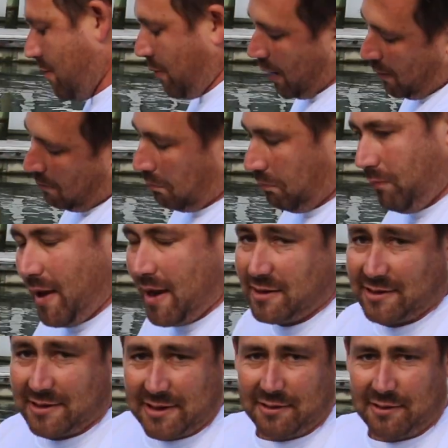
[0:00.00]
But
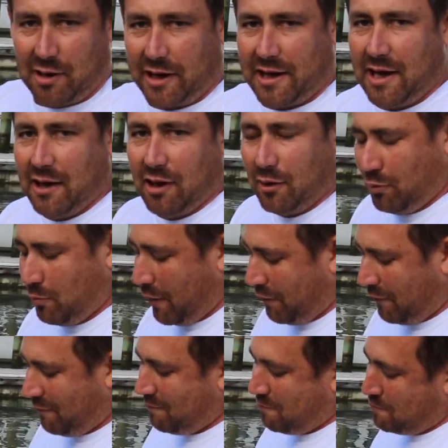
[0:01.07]
as I said, I get a little
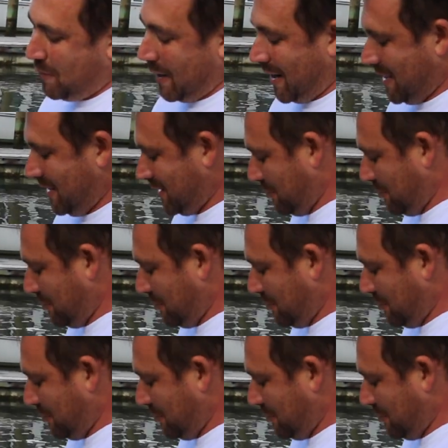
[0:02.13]
bit picky